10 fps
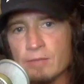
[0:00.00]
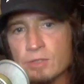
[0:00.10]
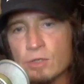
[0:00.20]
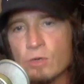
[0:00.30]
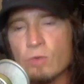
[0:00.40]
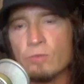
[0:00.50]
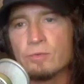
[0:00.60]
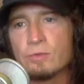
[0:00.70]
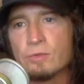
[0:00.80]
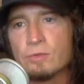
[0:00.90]
So
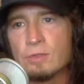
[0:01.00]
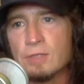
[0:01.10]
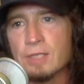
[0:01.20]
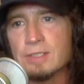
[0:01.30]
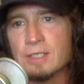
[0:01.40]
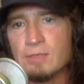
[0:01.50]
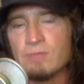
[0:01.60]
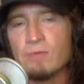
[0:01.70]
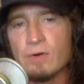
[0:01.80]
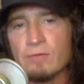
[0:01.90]
that's going to be
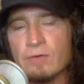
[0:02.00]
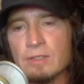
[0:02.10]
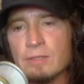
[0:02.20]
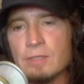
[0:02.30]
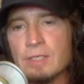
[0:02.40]
very, very limited.